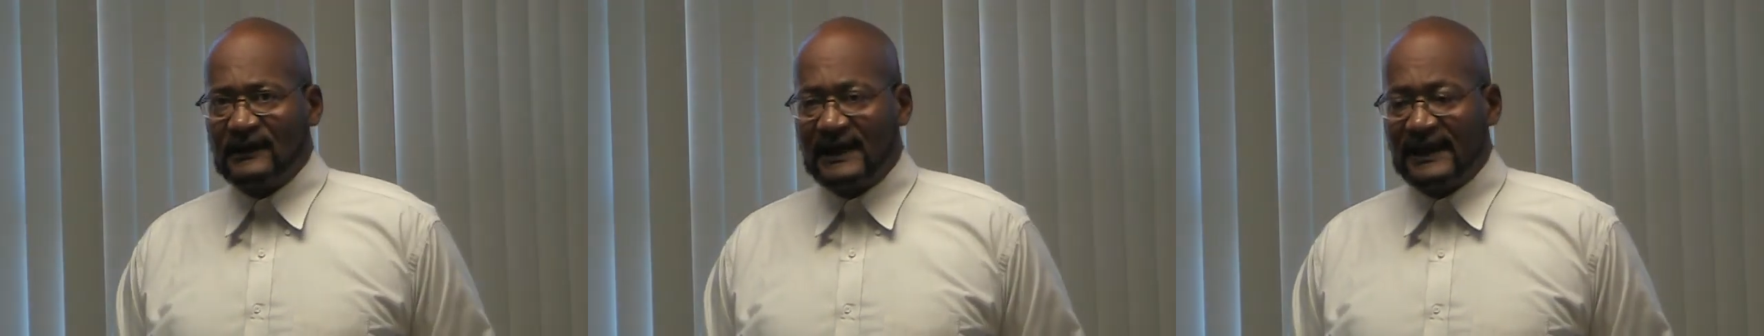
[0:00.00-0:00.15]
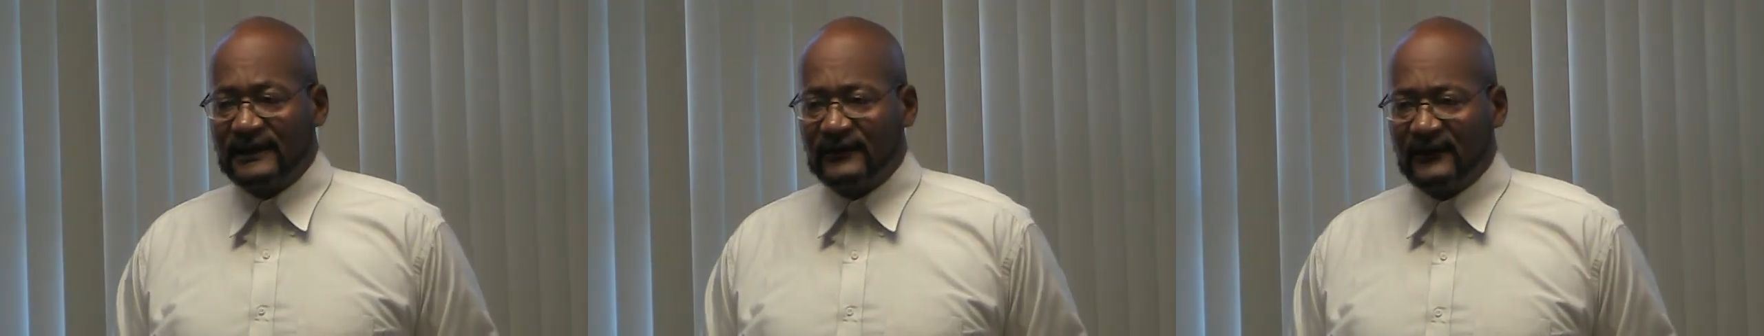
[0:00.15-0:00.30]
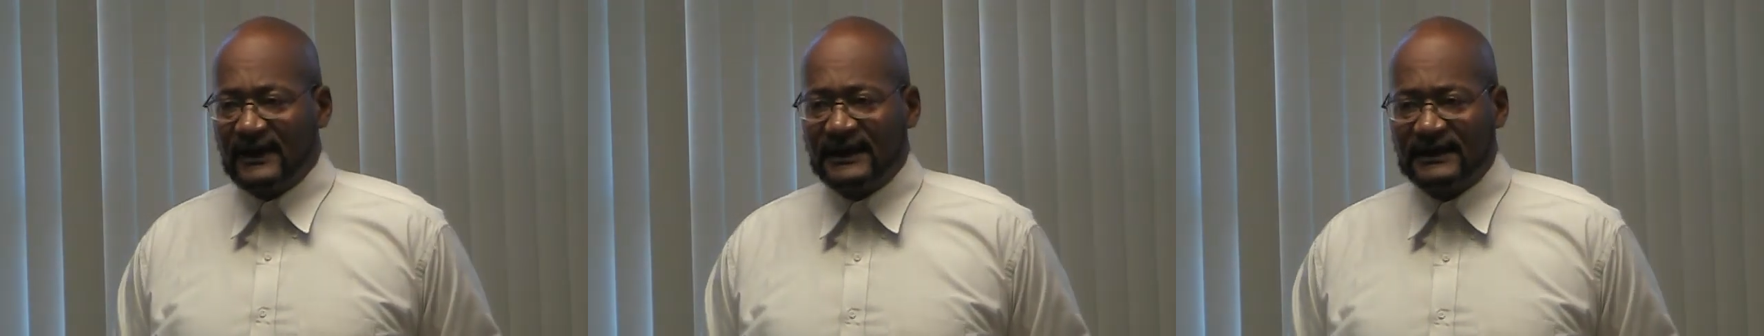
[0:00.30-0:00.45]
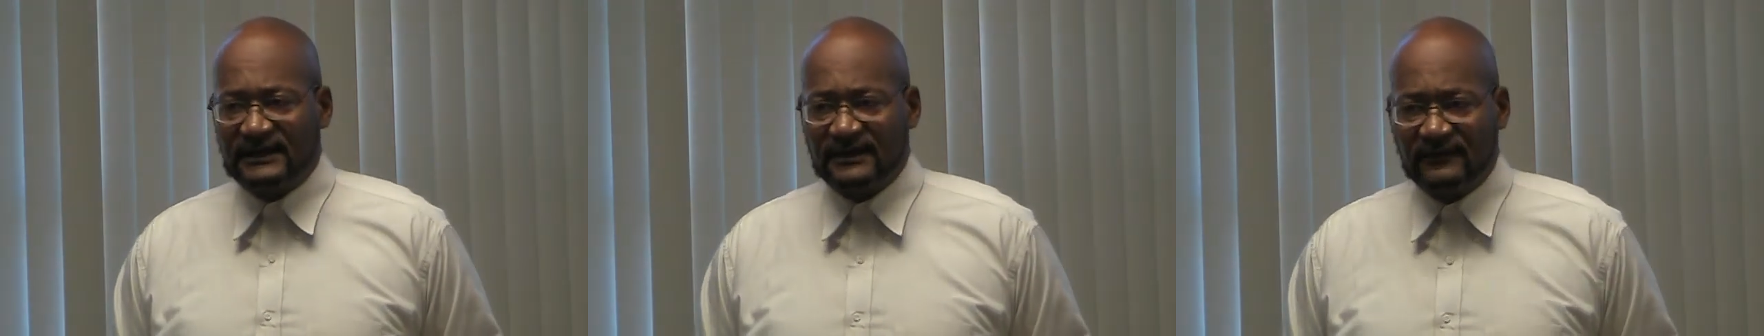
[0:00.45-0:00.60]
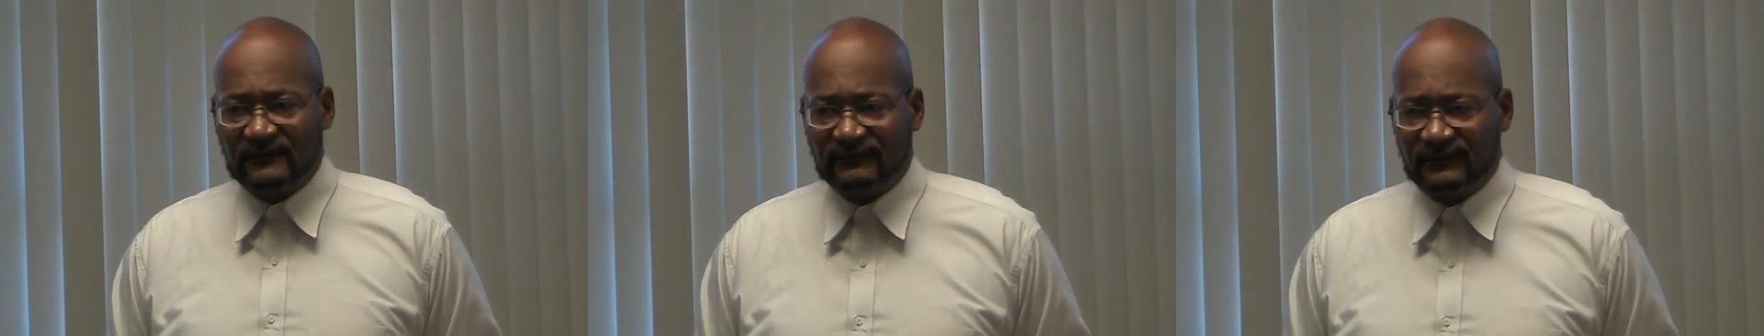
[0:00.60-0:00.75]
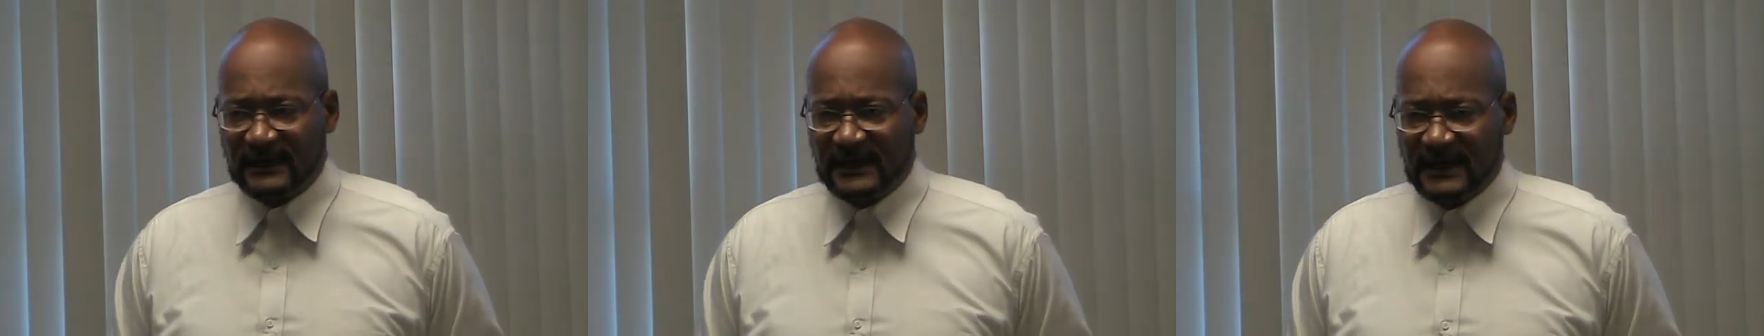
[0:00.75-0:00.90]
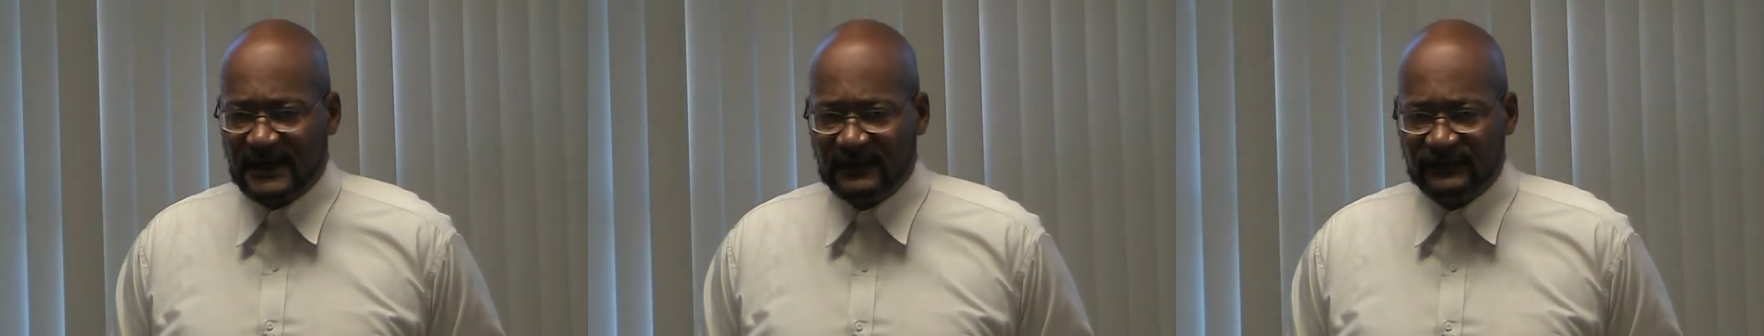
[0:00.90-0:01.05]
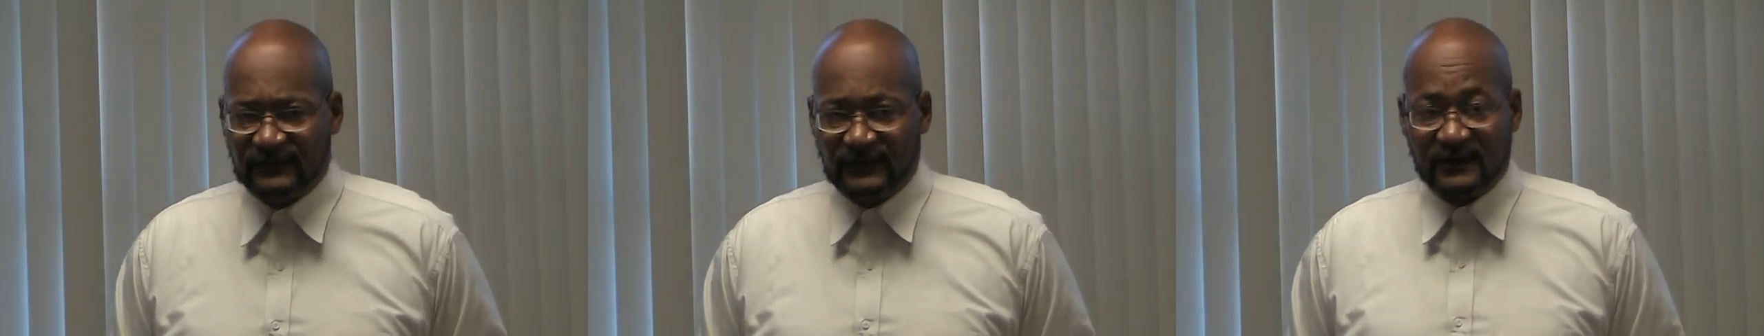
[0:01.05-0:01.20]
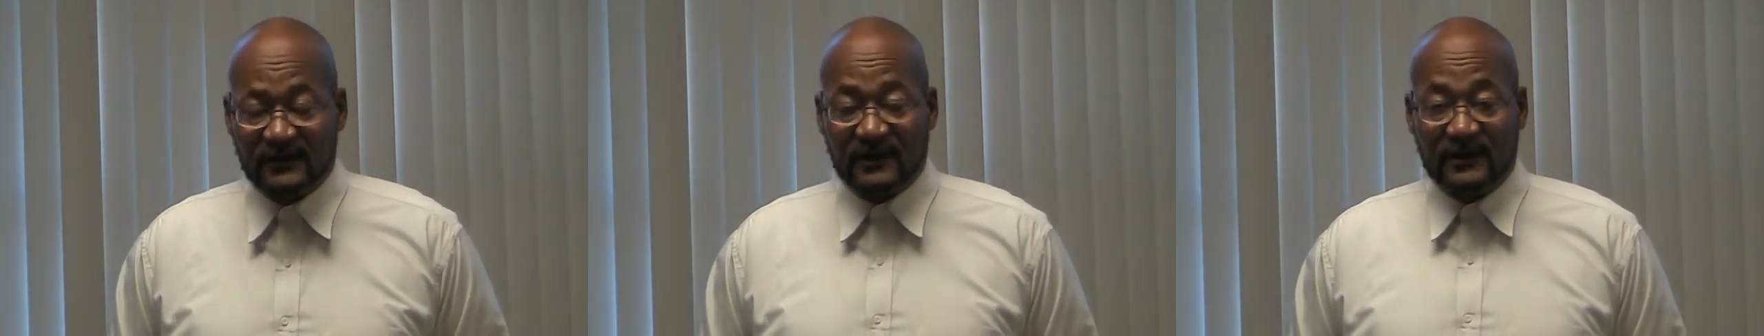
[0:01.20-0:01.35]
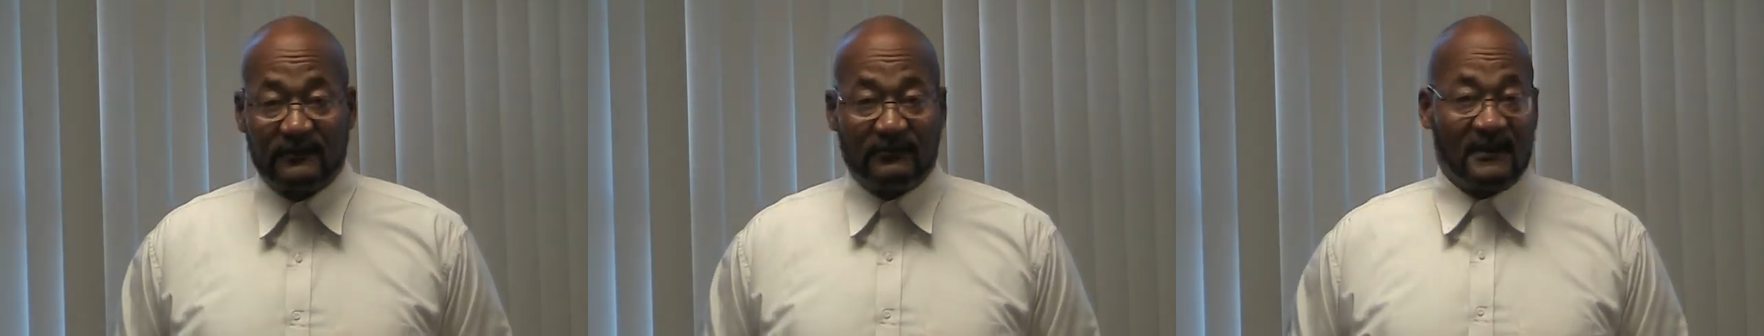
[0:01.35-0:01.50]
like your identification
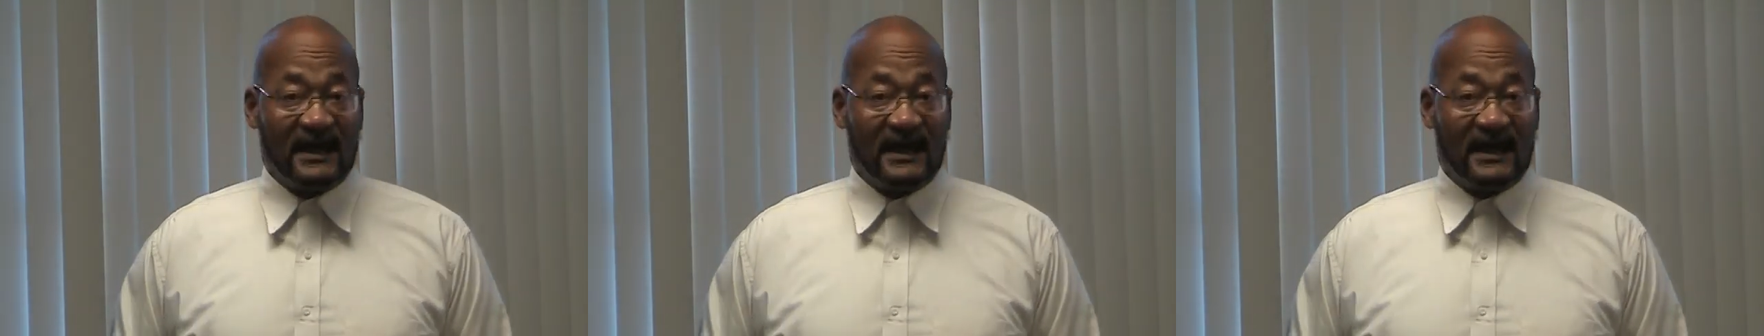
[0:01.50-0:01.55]
card.